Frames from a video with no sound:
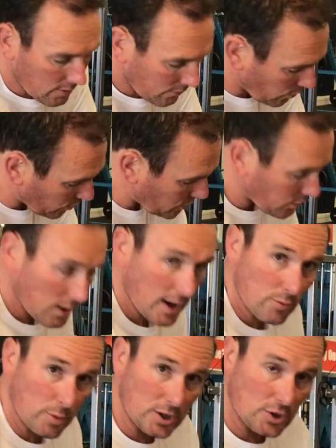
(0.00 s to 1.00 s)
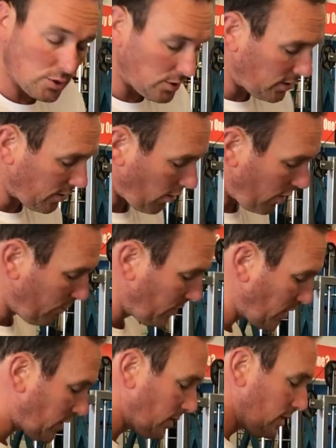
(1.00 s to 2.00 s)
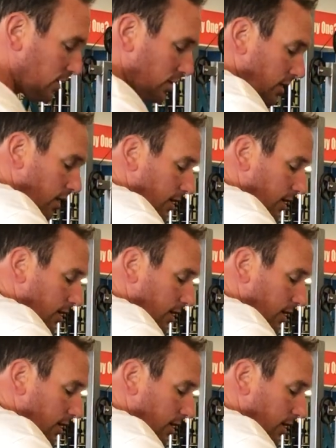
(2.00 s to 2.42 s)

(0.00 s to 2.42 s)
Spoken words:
Of course, everybody chooses their own resistance.